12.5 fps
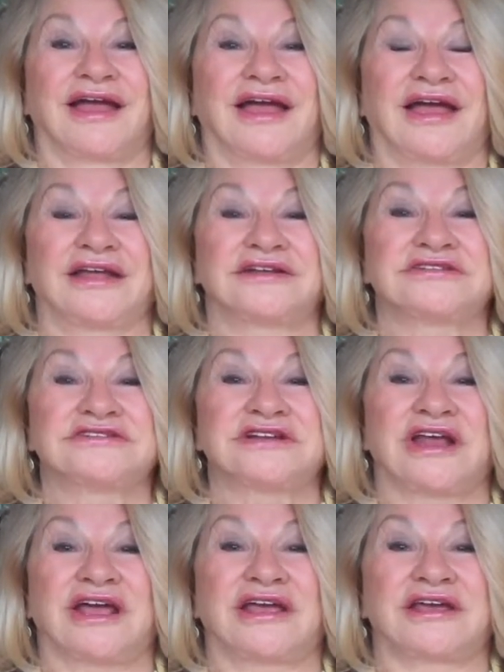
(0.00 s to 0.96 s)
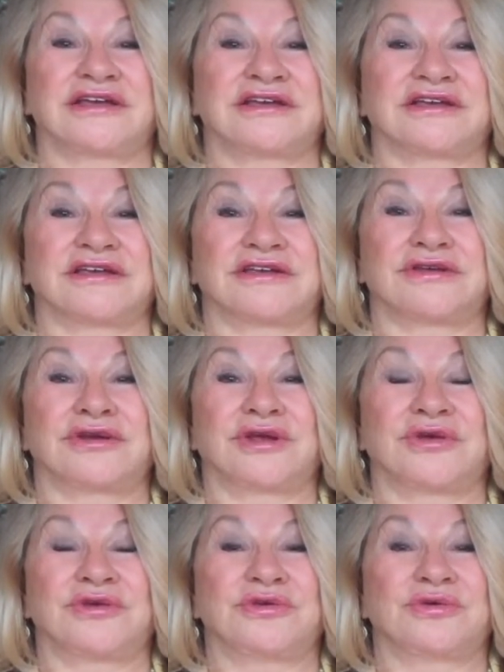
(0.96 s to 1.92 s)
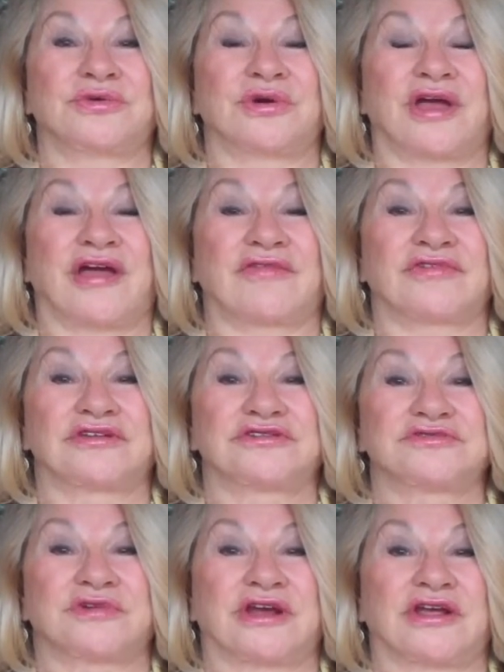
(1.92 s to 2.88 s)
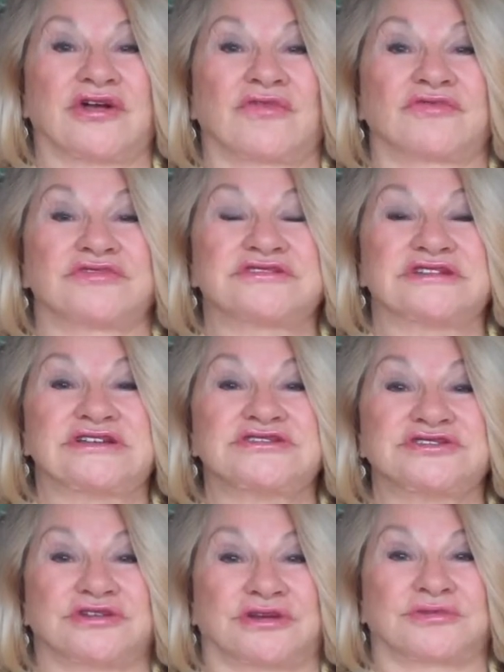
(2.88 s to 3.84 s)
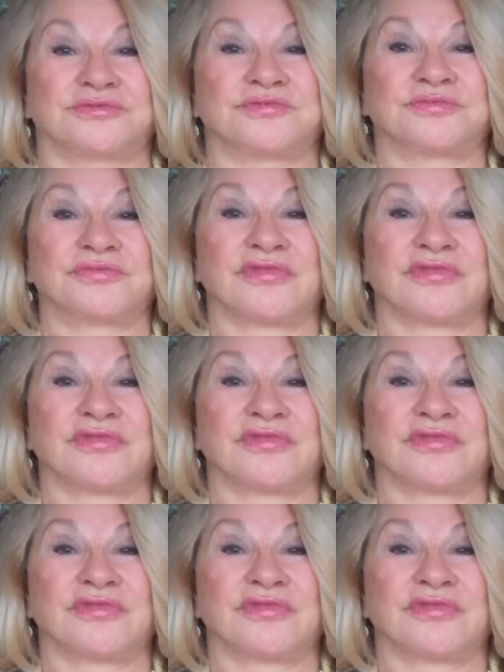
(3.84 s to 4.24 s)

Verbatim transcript: and it's like you know you're having a direct conversation